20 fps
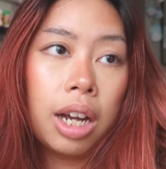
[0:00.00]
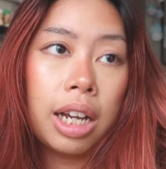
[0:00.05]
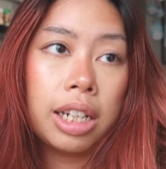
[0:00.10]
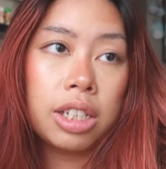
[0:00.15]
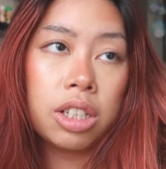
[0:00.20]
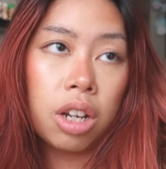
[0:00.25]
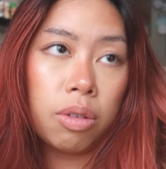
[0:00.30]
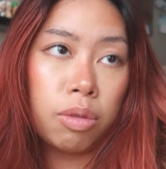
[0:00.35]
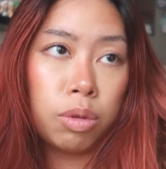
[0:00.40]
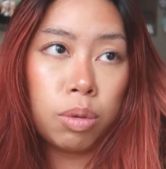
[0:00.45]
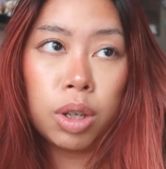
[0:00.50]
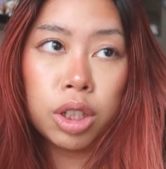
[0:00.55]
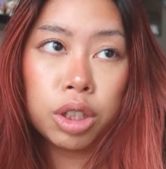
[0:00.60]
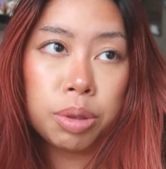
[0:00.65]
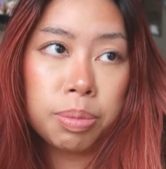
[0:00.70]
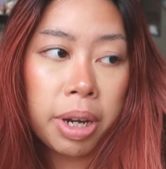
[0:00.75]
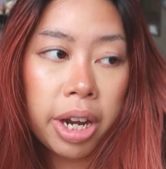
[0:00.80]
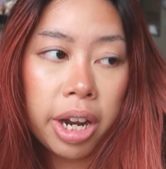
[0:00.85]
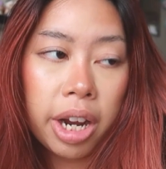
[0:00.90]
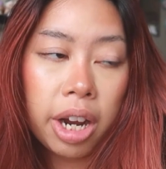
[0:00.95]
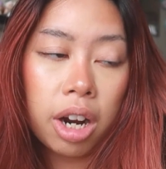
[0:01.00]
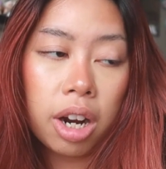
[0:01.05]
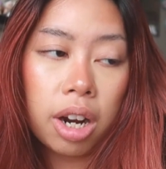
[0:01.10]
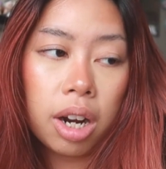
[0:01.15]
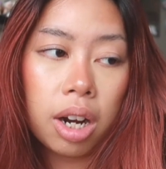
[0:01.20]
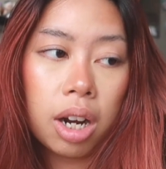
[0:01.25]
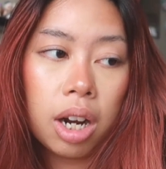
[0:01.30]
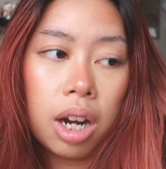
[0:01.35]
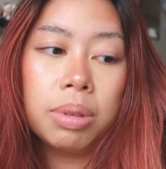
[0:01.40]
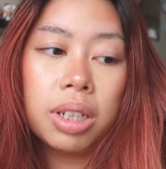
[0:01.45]
I still haven't washed my
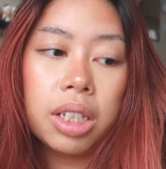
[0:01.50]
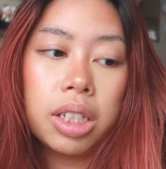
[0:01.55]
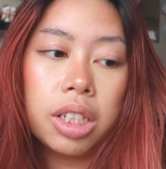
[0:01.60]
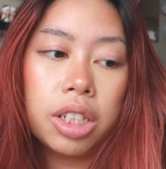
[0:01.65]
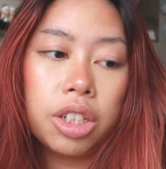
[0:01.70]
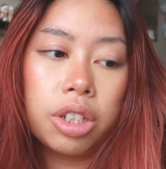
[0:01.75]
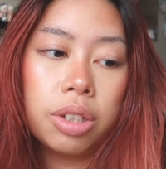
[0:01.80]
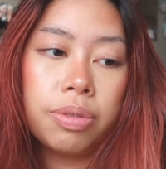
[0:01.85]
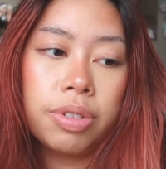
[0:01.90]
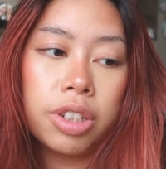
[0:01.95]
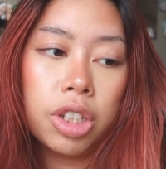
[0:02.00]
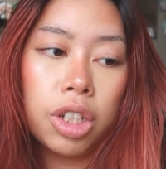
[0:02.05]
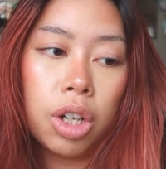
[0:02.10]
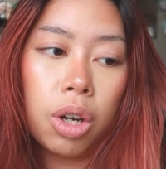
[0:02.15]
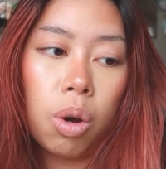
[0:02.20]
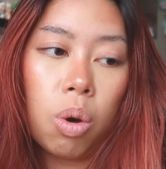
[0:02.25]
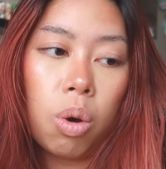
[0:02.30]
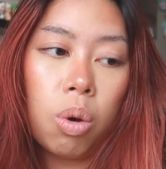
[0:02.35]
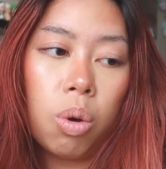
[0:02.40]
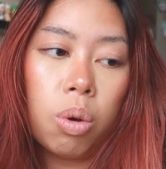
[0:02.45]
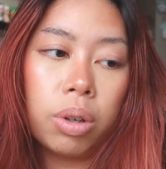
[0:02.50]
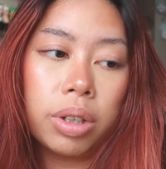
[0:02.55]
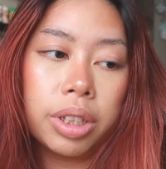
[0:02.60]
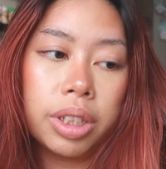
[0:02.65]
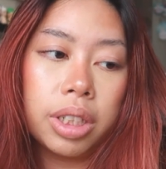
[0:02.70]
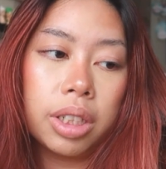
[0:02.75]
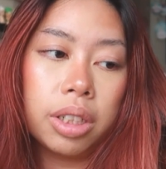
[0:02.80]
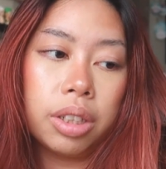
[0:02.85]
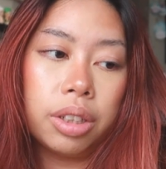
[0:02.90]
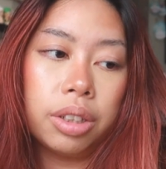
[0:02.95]
hair because it just feels like a whole
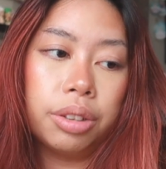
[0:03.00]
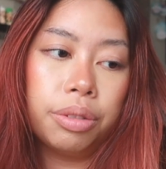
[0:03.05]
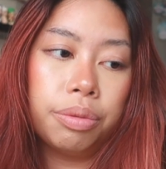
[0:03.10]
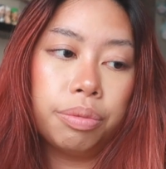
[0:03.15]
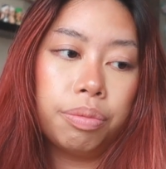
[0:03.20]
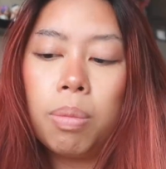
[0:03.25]
ordeal.